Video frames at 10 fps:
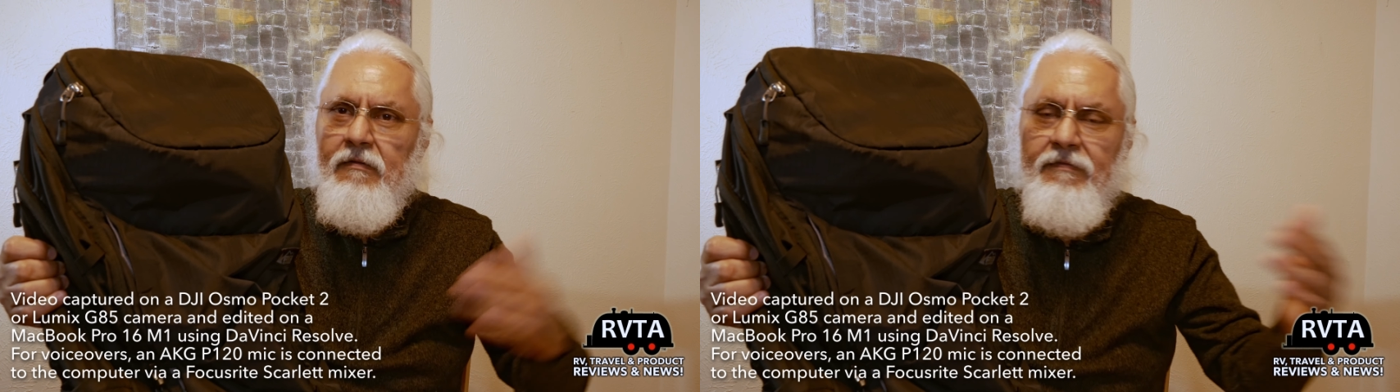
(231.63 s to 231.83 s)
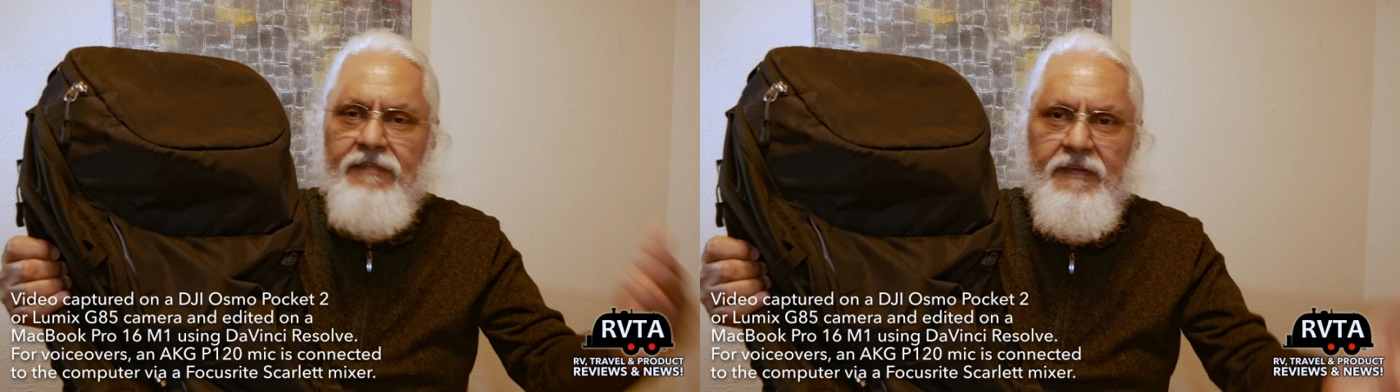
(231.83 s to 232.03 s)

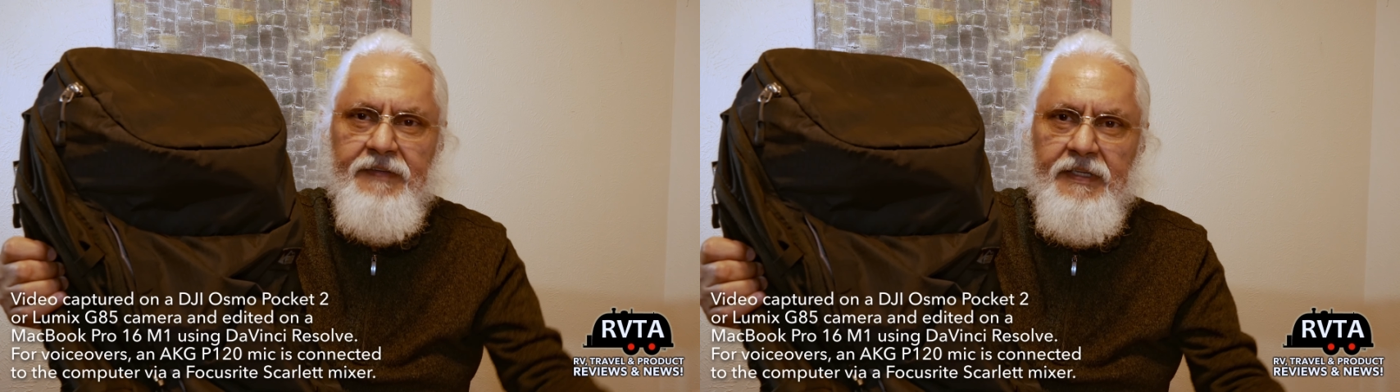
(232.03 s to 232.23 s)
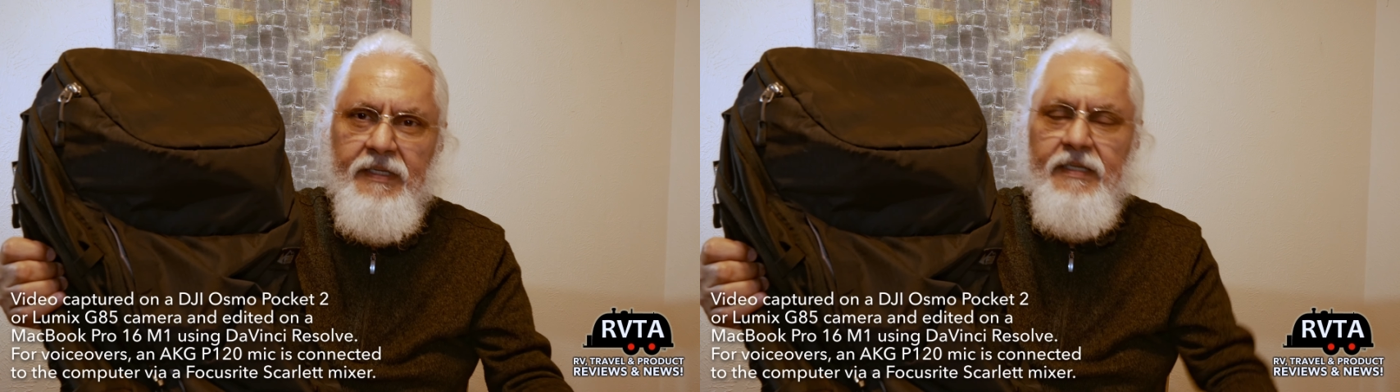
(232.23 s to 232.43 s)

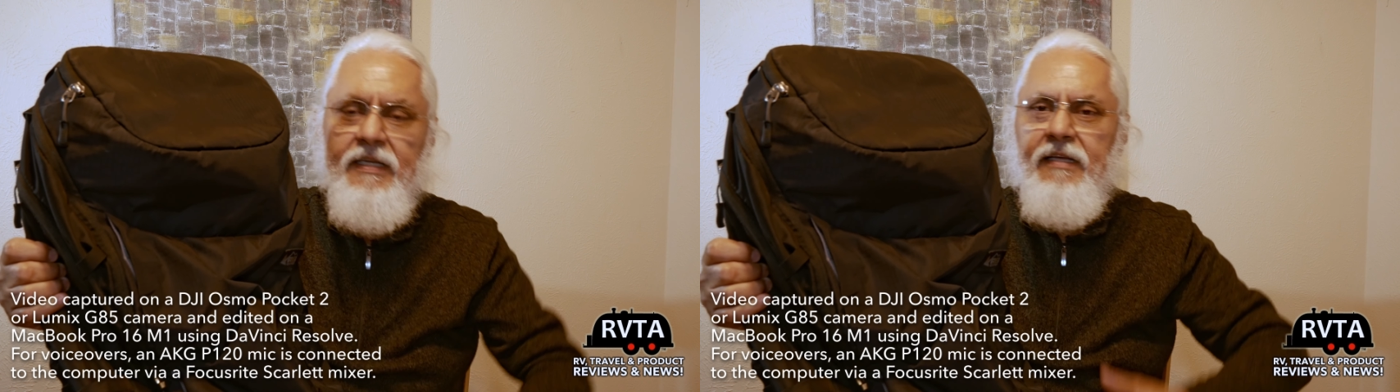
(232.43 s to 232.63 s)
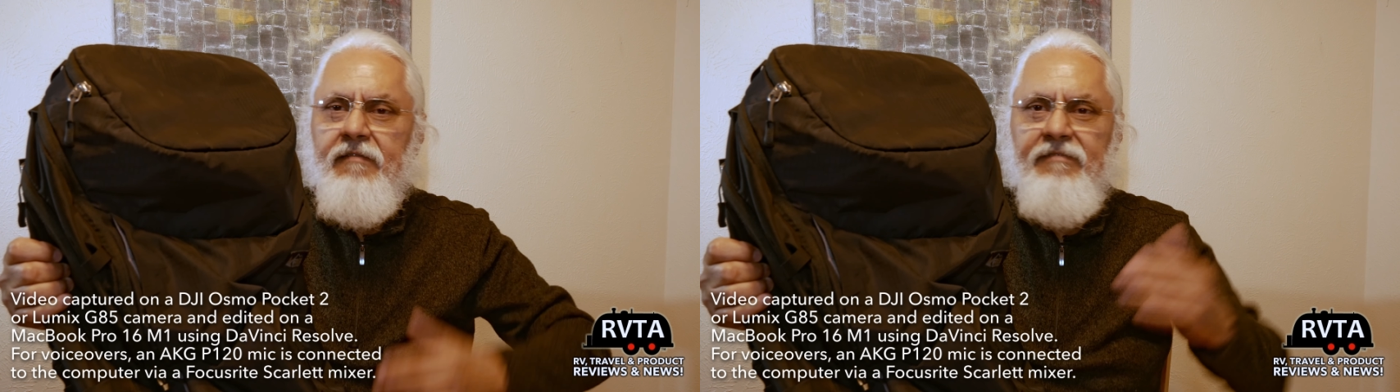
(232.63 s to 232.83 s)
50,
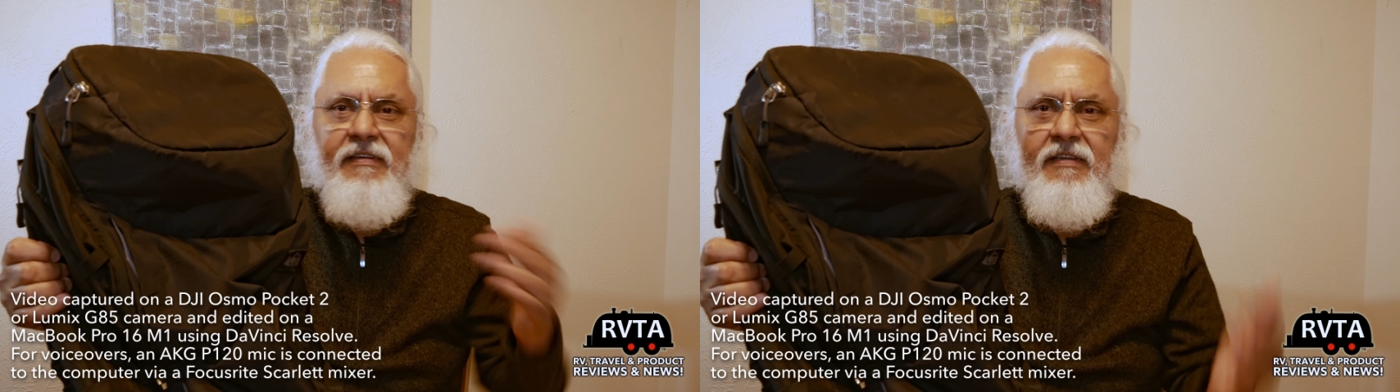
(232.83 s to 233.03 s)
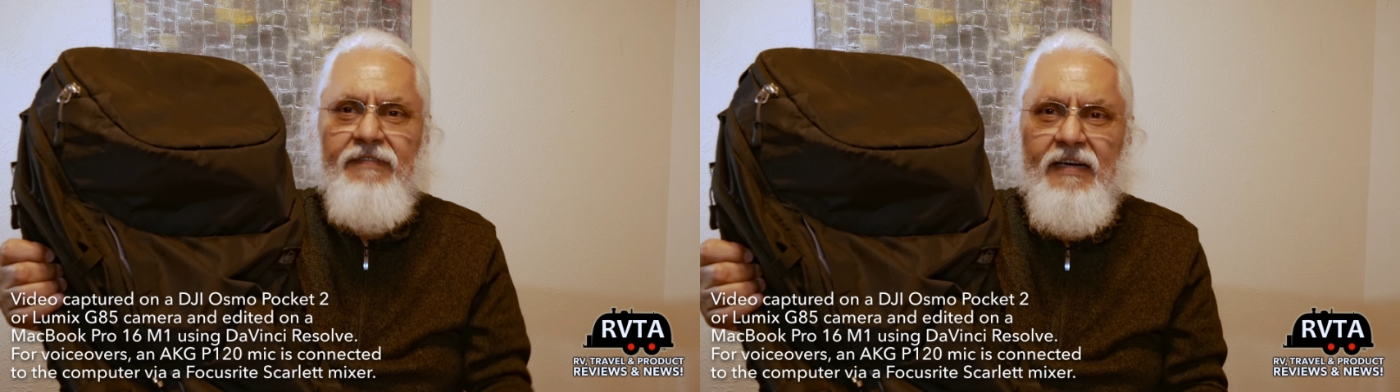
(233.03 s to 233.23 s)

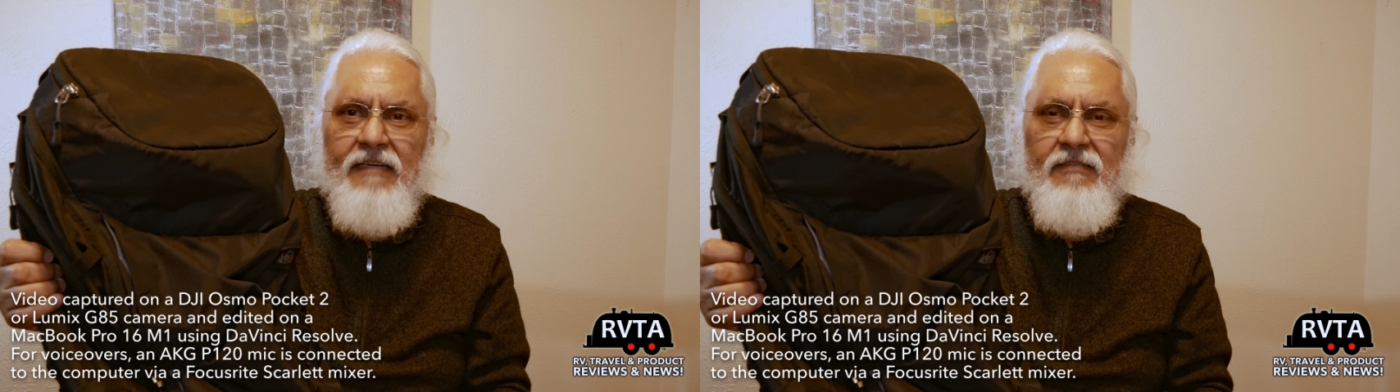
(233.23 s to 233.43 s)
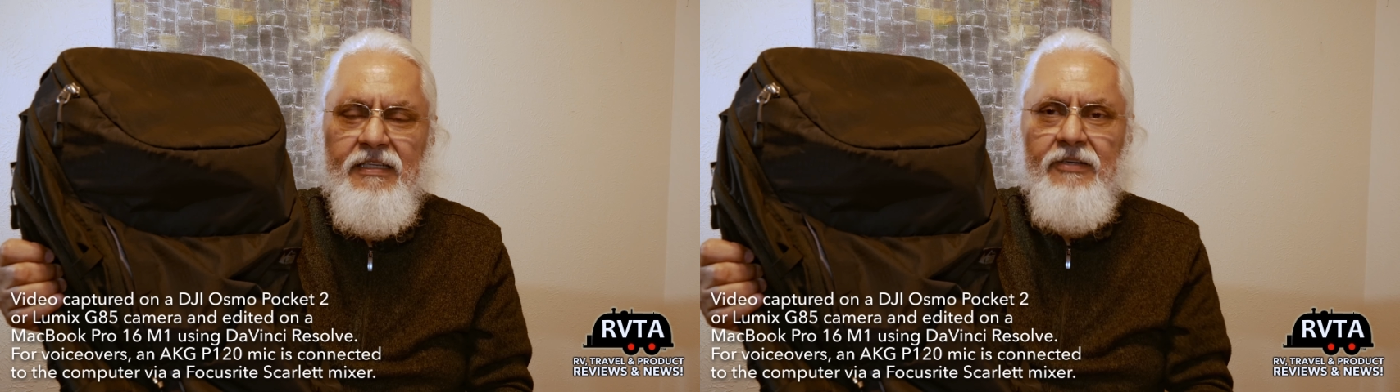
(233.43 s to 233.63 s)

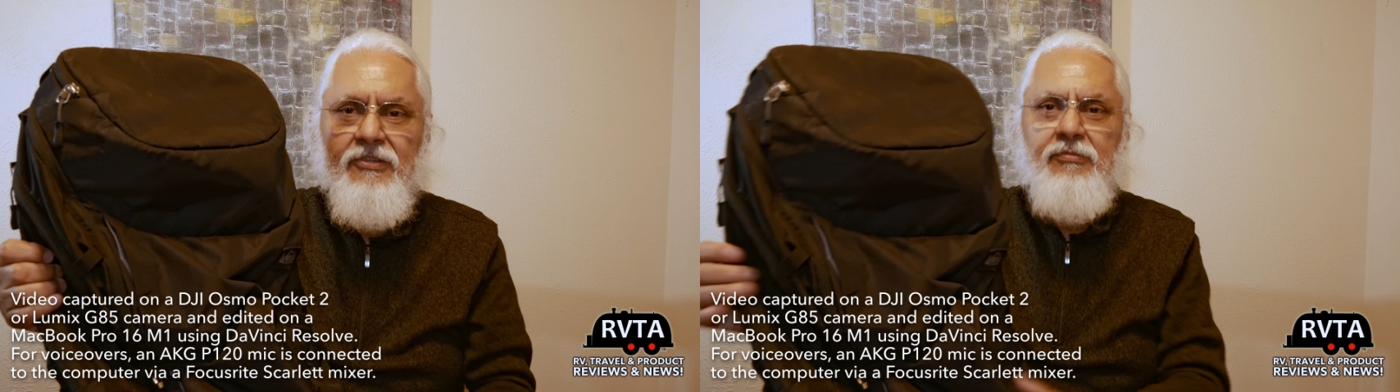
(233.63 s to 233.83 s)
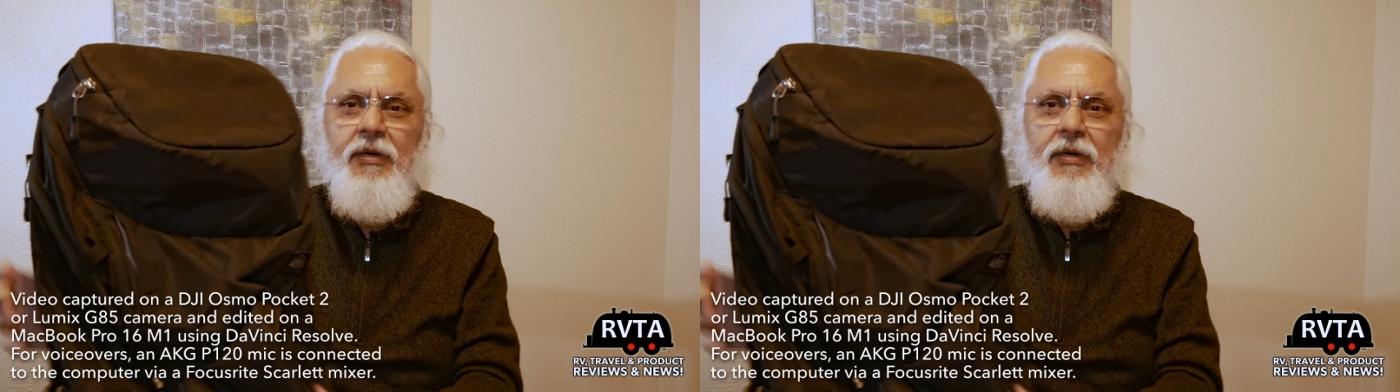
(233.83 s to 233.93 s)
55 liters.